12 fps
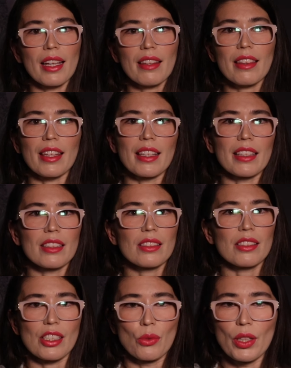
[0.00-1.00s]
I think
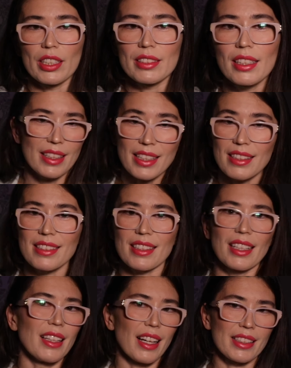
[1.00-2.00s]
Giovanna is
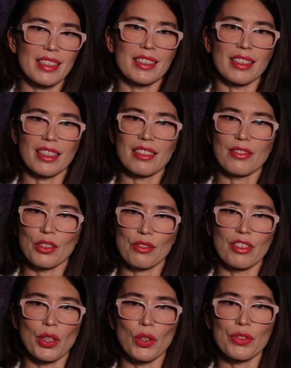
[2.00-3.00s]
a lucky ticket for
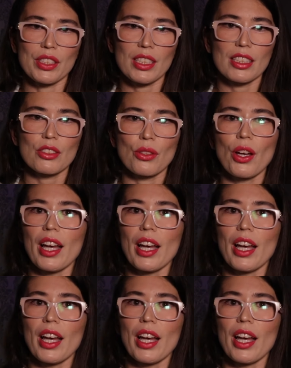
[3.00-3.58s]
Swarovski to